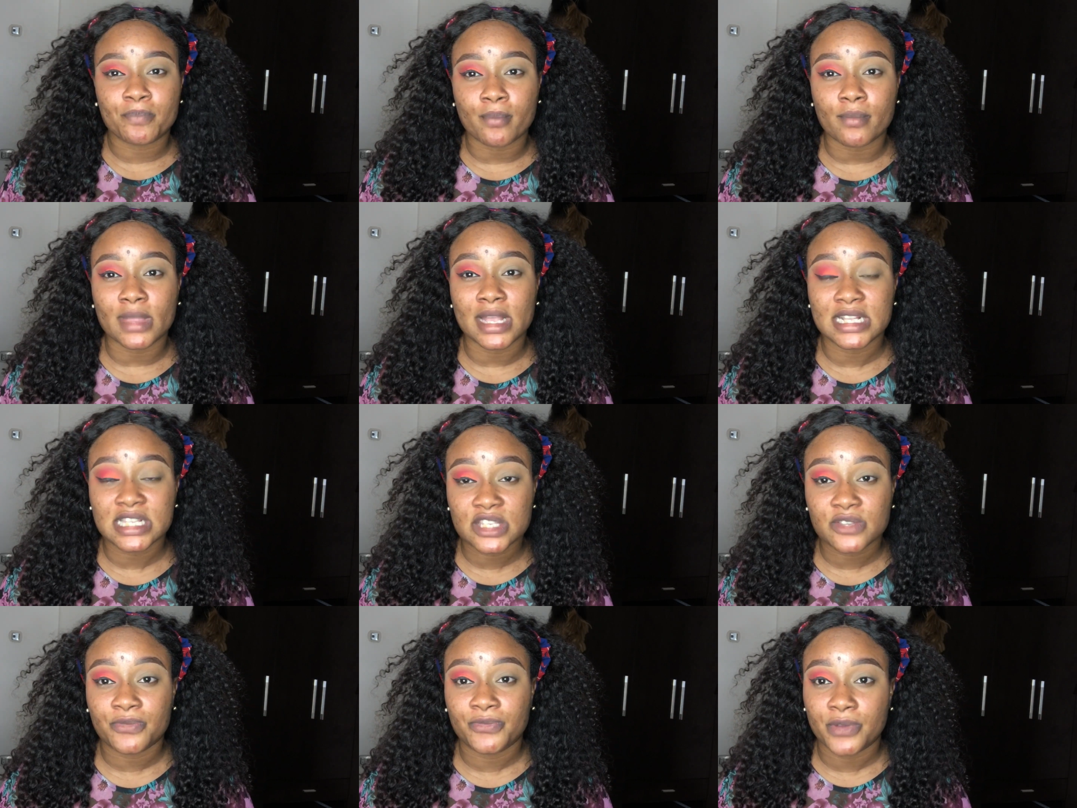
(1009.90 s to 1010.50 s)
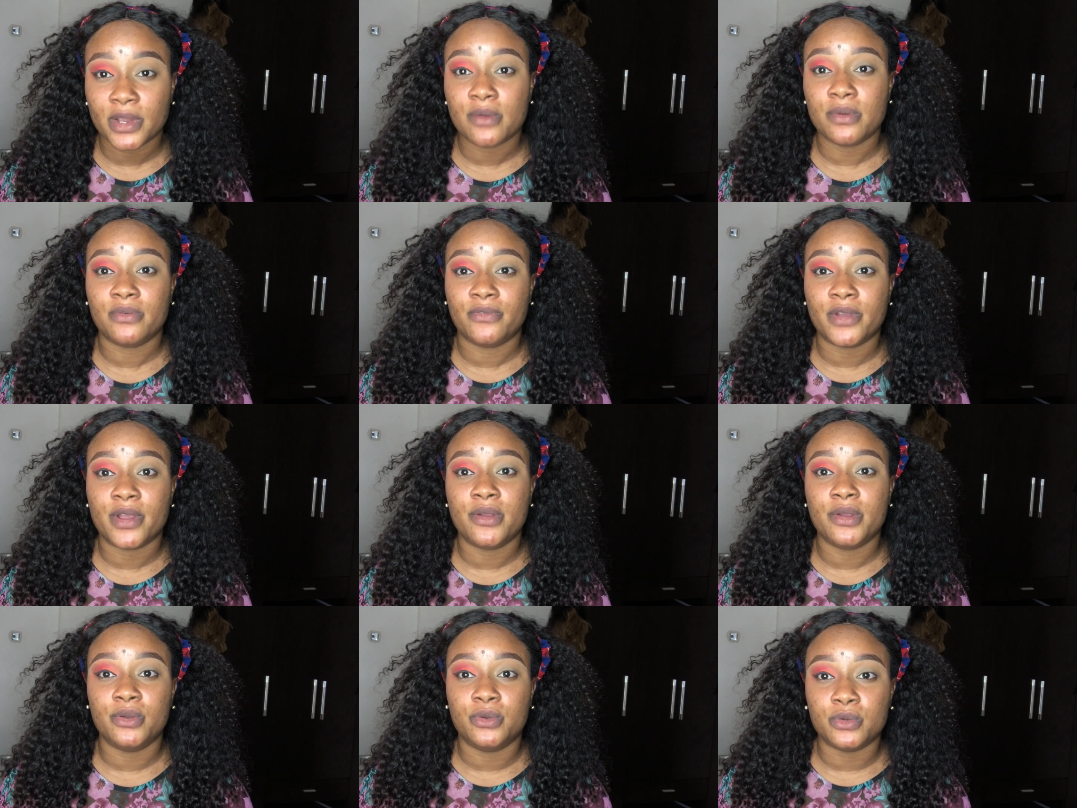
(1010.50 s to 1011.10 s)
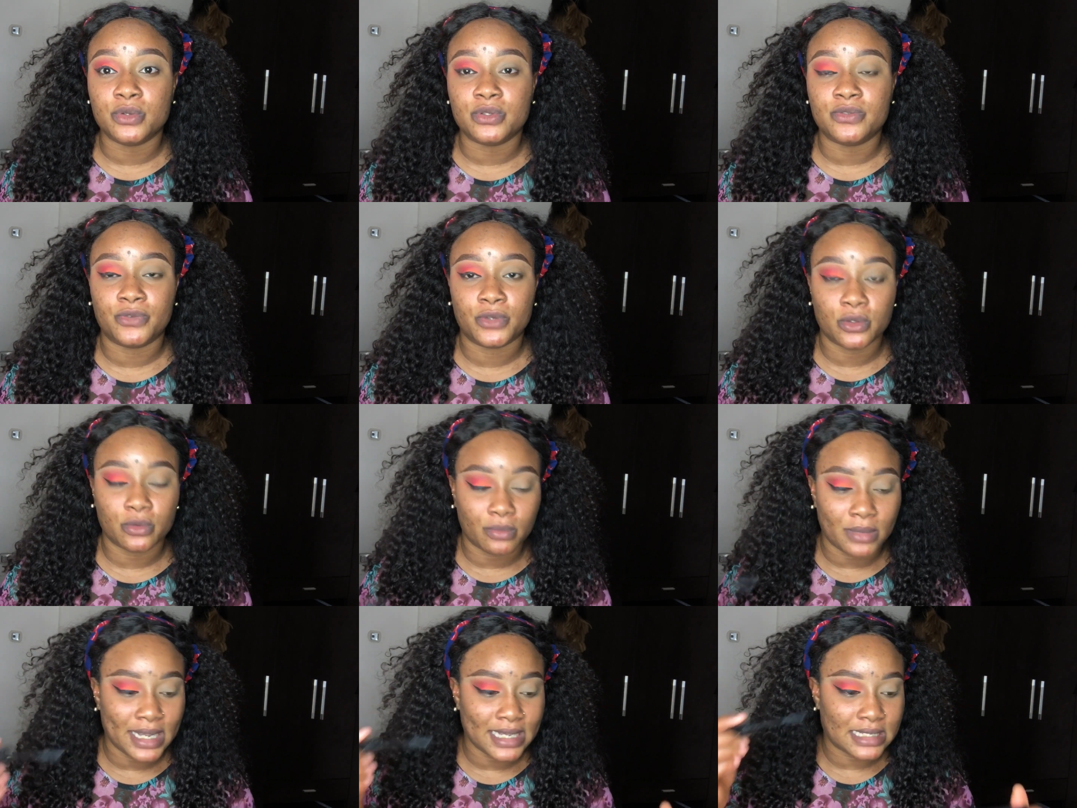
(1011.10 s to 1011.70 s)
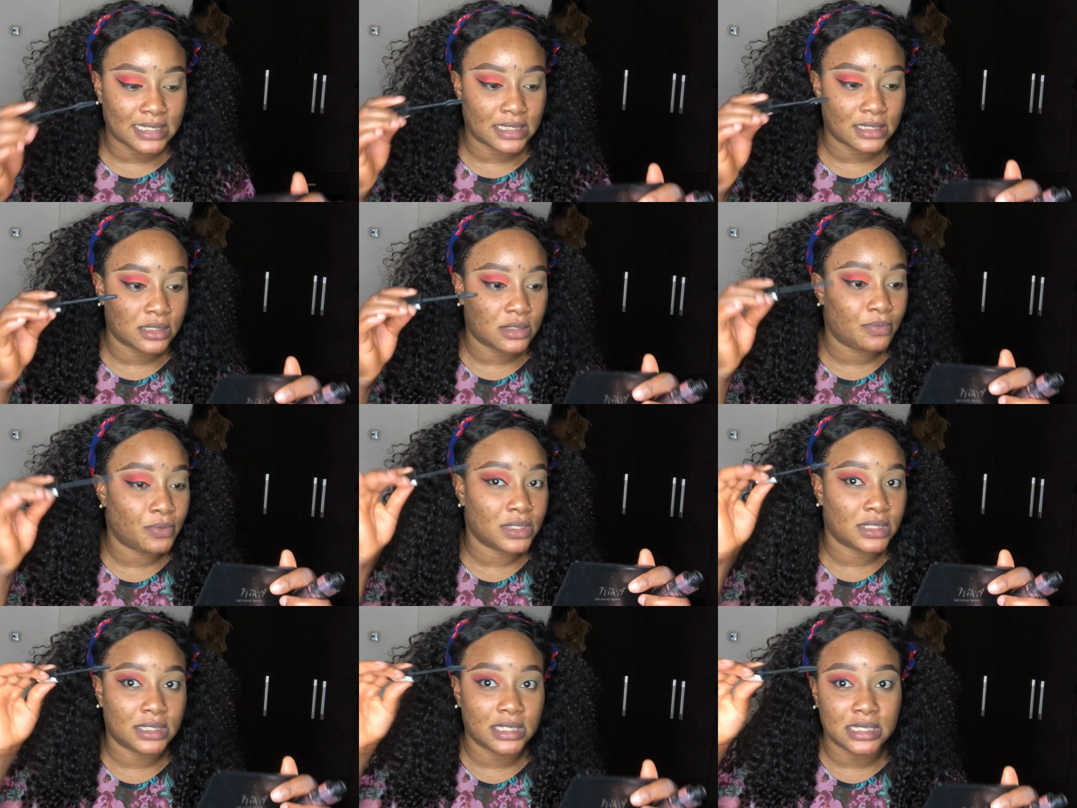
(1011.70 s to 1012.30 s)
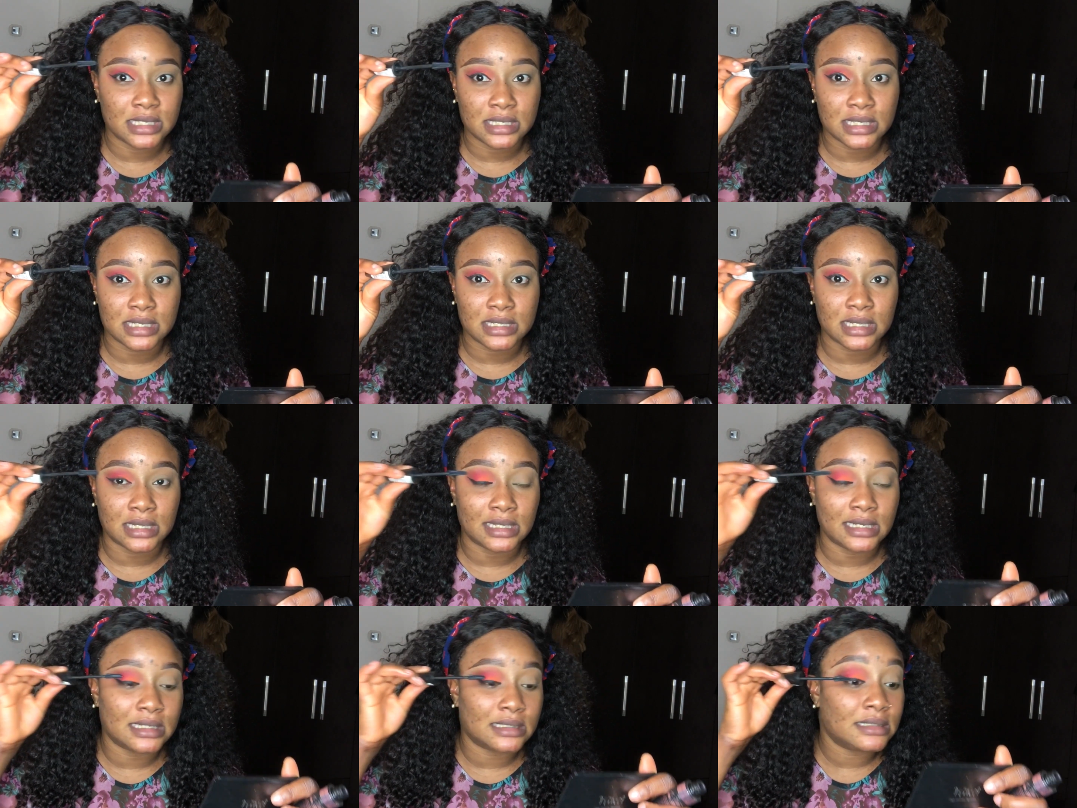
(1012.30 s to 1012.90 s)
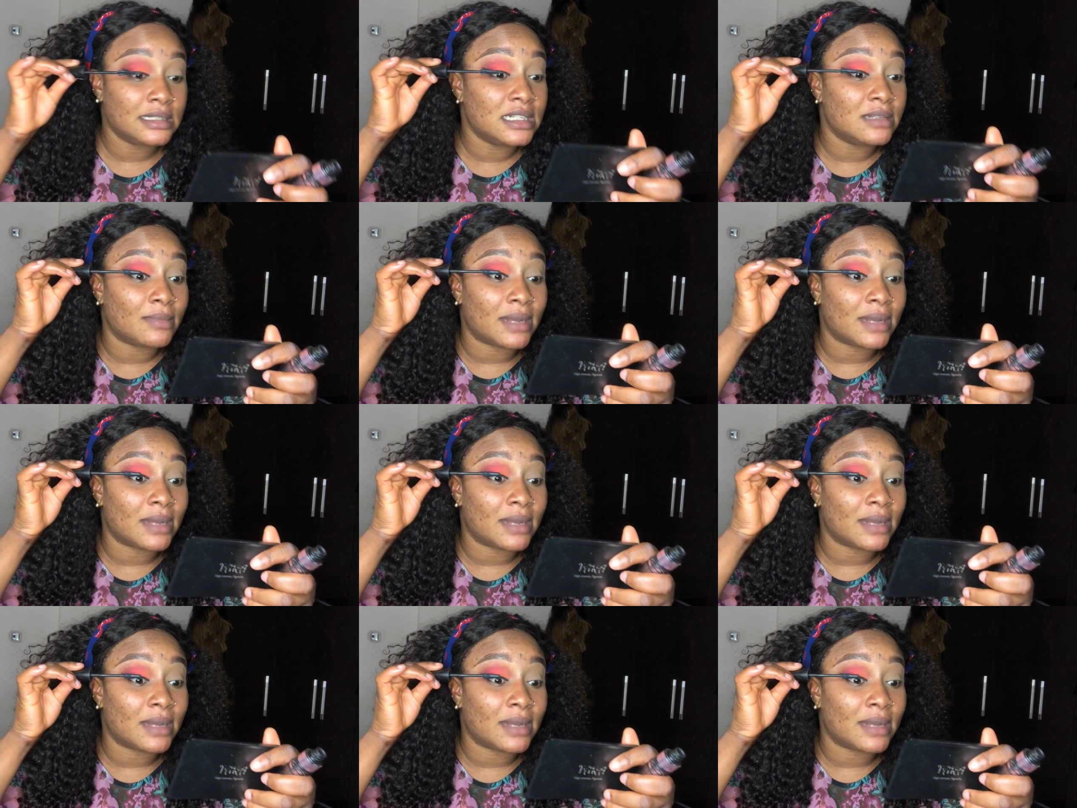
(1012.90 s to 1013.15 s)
It's very, very good volumizing, but this is a lengthening